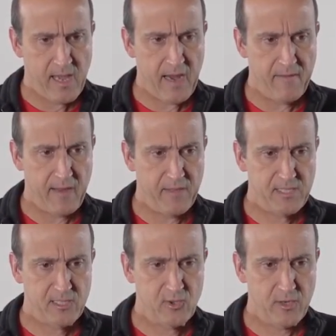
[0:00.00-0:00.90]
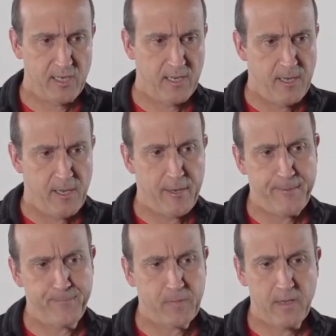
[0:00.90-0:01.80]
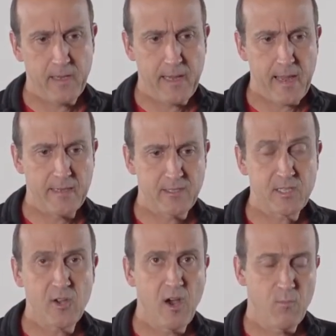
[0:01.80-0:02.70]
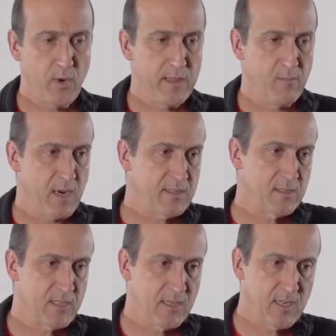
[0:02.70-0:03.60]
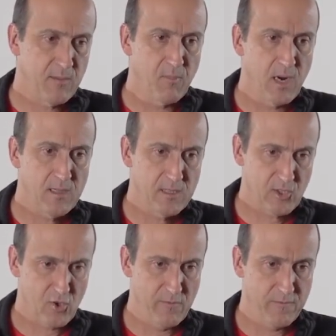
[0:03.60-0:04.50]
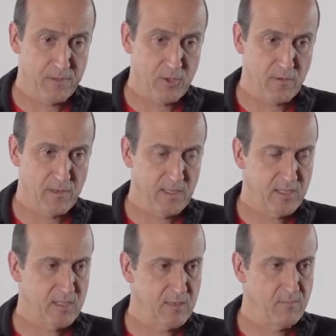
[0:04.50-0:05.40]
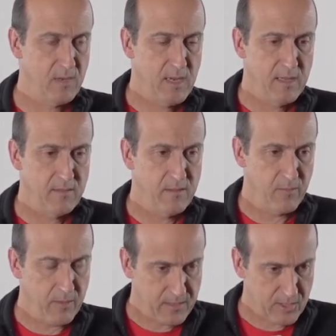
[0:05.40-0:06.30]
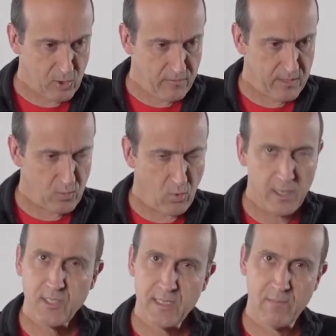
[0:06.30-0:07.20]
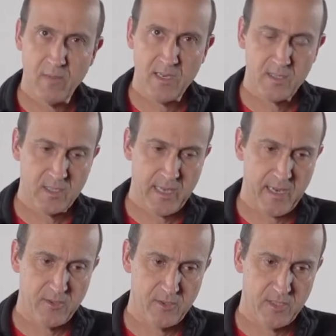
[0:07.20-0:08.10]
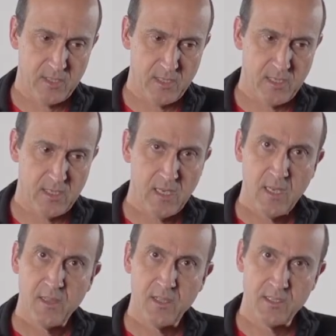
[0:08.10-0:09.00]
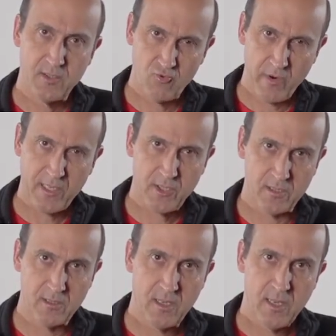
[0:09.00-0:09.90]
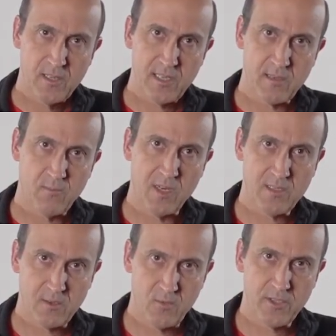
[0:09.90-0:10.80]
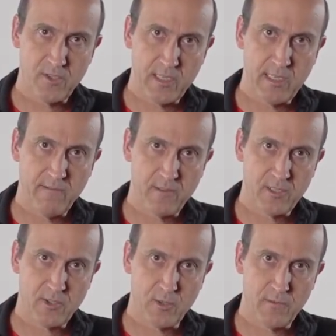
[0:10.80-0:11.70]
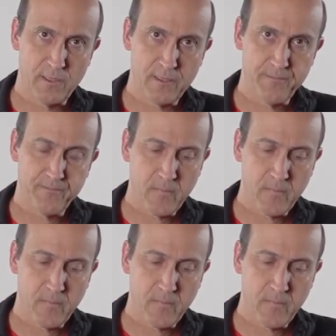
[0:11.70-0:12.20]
And this is not a psalm where the master is going to command the servant. This is the servant is watching the master's hand to see the direction that the master wants to give the servant.